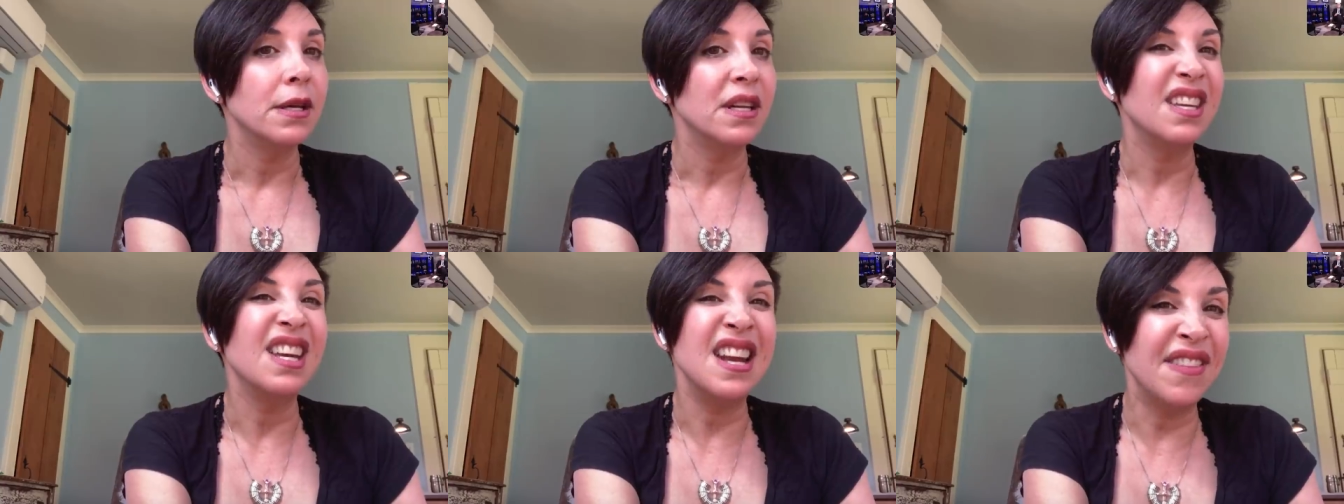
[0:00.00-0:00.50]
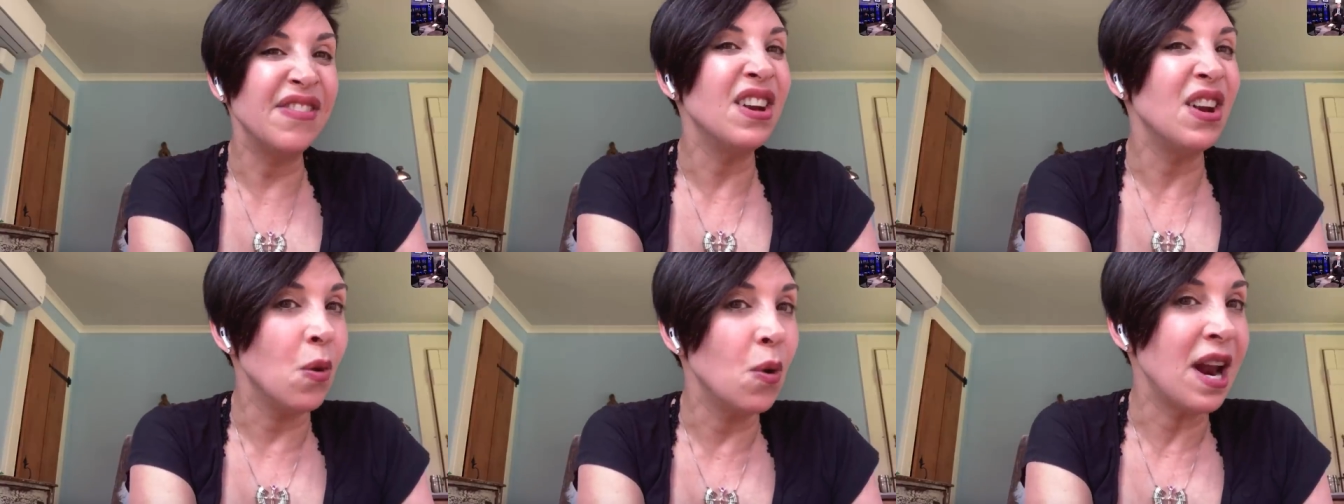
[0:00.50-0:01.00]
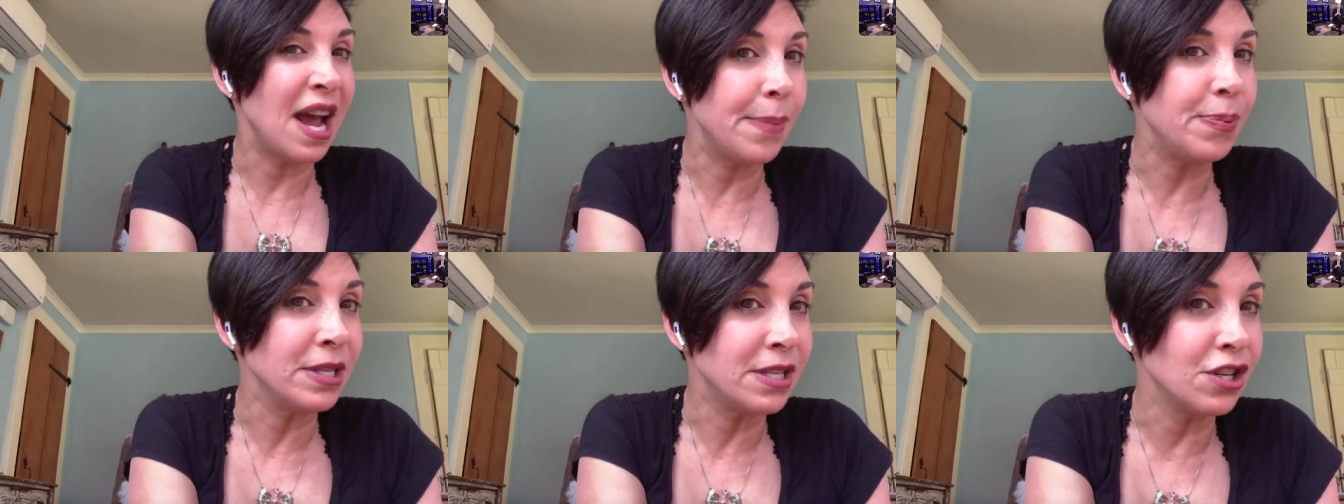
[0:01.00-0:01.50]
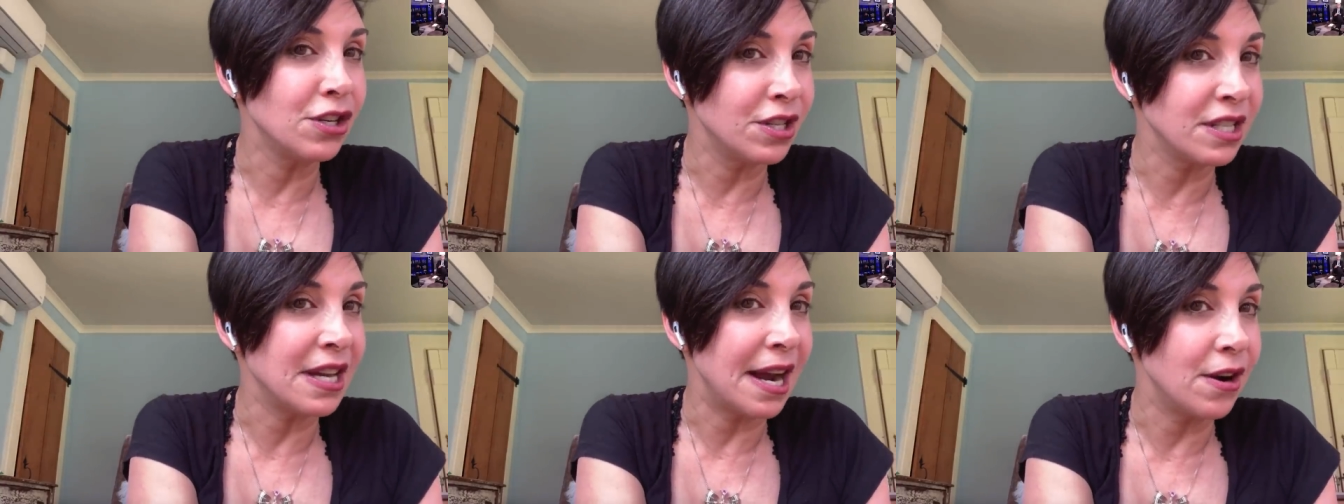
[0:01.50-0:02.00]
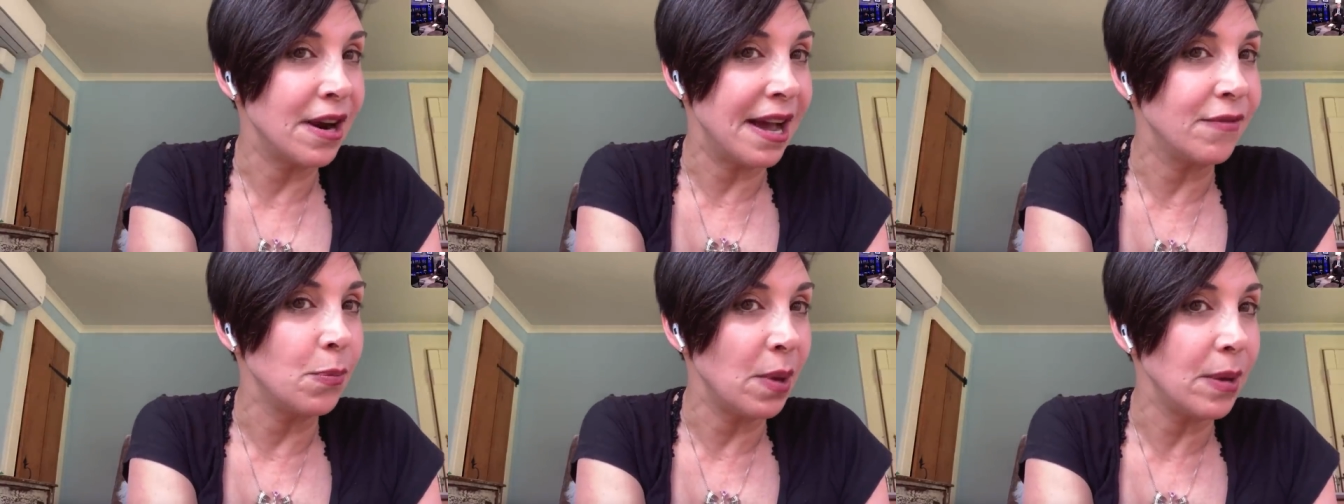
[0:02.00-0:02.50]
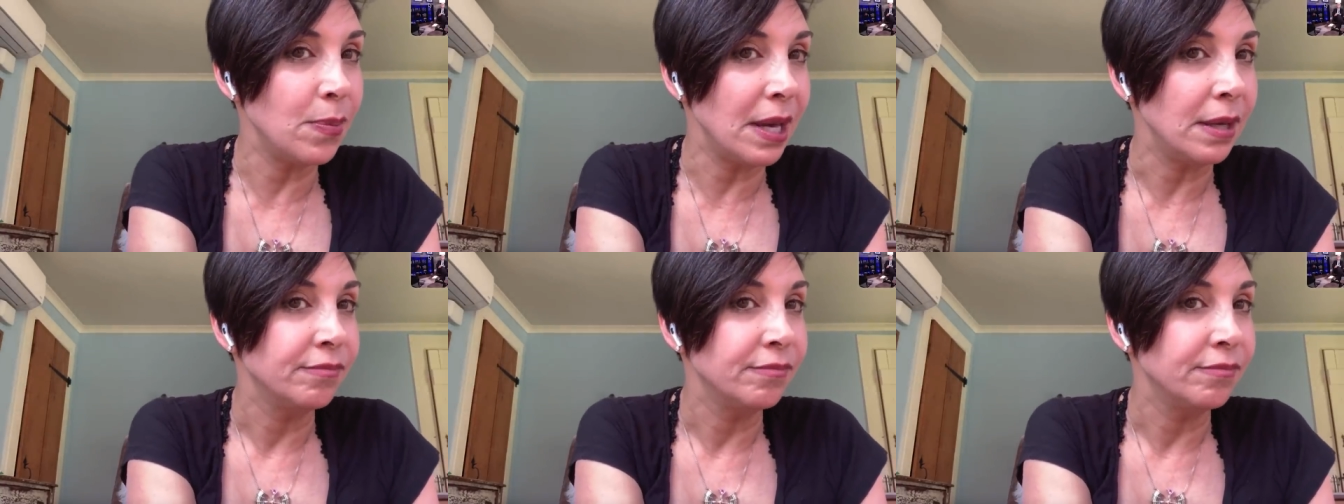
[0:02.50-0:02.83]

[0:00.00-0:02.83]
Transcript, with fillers: you never know what happens to your desire to have a baby